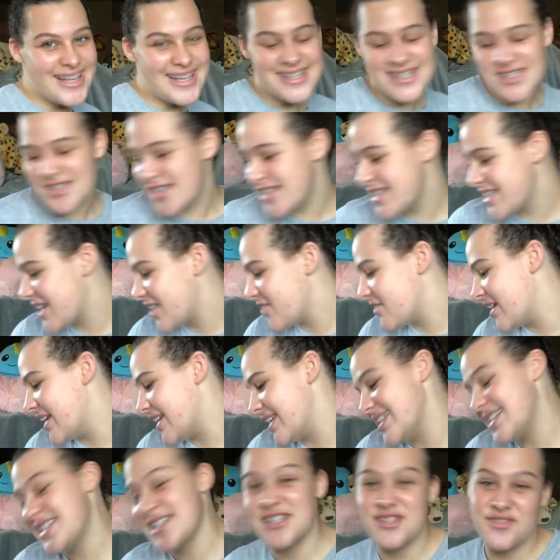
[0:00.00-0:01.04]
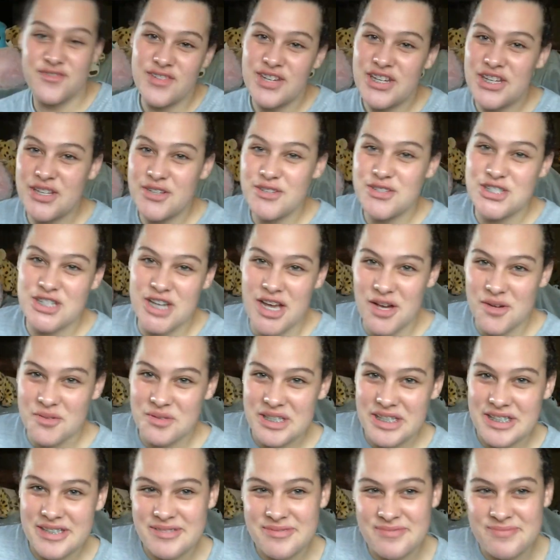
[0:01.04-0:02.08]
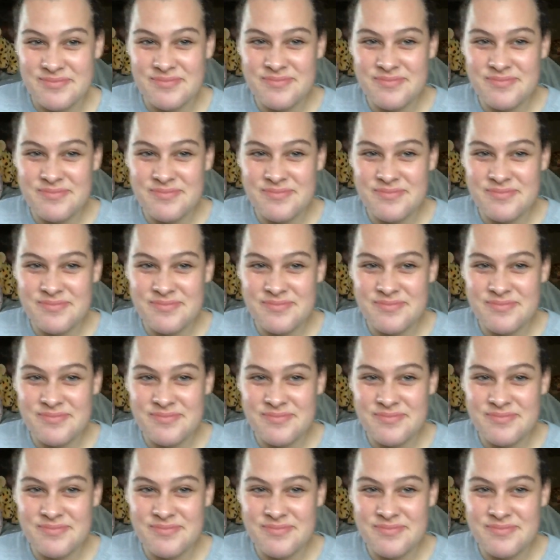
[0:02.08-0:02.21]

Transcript: So let's get right into the video, shall we?